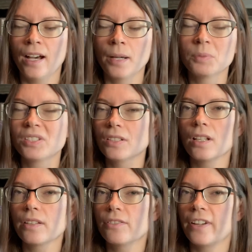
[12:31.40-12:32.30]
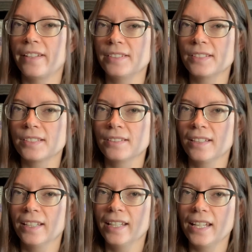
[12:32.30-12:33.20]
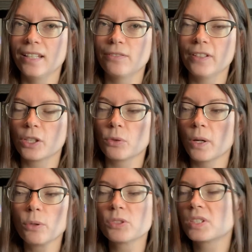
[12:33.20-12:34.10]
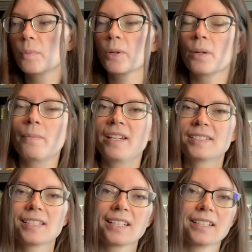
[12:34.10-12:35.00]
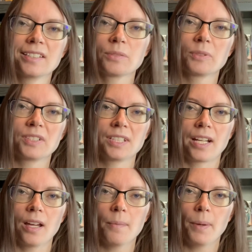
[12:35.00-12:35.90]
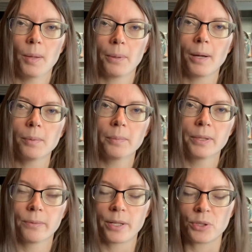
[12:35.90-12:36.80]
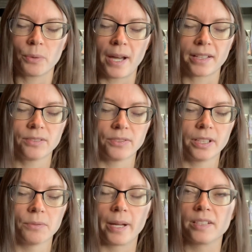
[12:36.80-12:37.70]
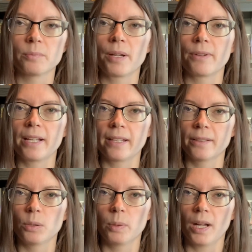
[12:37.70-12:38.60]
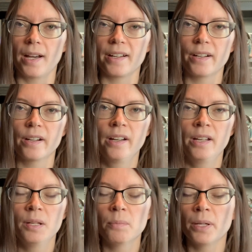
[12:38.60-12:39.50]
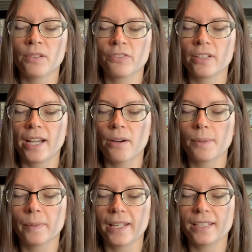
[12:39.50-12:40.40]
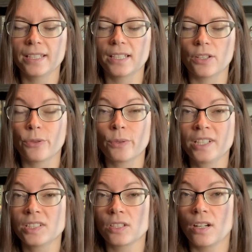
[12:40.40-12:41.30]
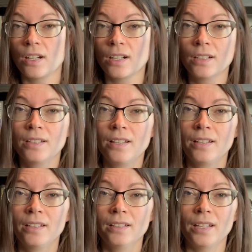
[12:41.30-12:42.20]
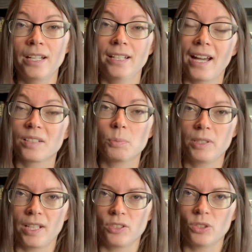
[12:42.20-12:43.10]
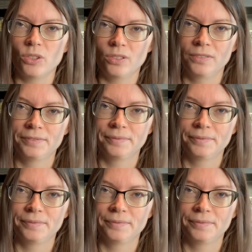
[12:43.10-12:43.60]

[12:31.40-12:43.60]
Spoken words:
I'm still on the fence. If it grows somewhere amazing and this was set up, I'll probably retroactively raise my rating a little bit higher, but for now I'm landing at a 3-star, and it has potential.